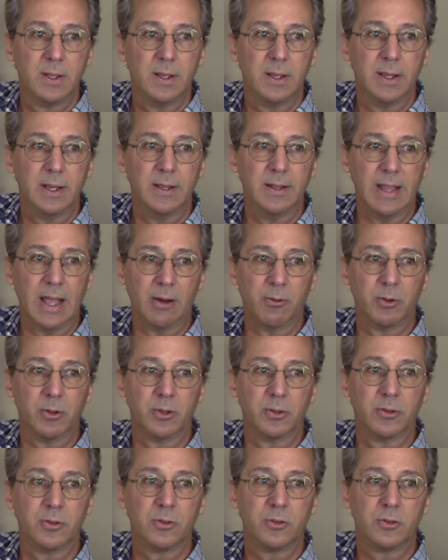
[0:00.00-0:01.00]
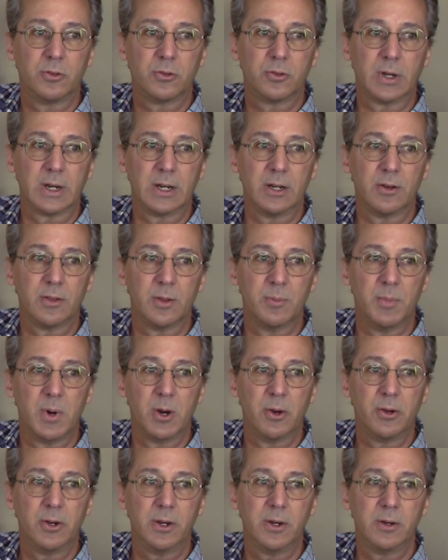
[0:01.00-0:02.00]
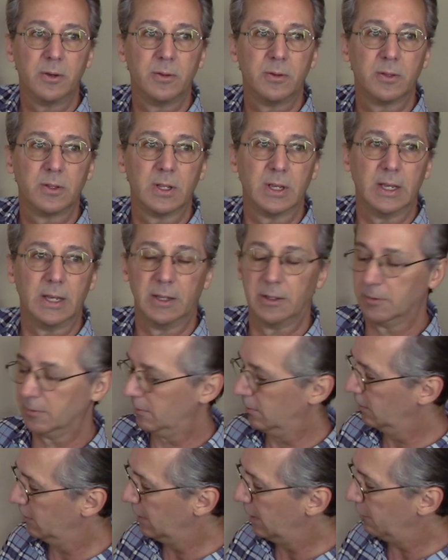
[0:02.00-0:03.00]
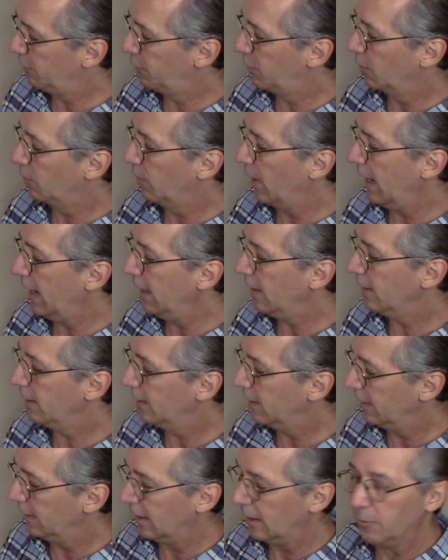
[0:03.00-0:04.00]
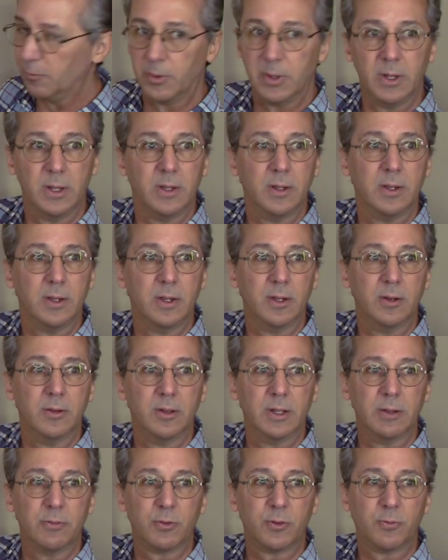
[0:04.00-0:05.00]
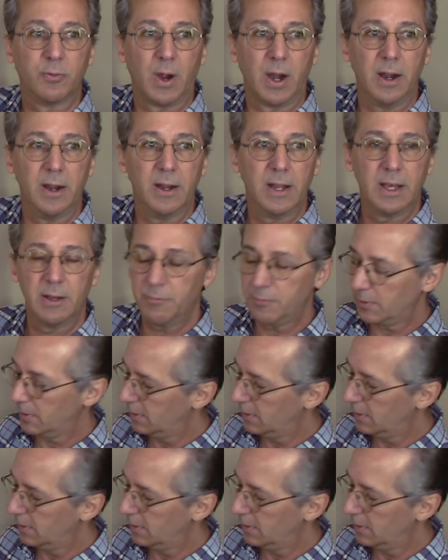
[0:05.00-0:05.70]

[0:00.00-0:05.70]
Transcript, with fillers: and that will trigger the motor to lift the weight. And then when it lifts far enough,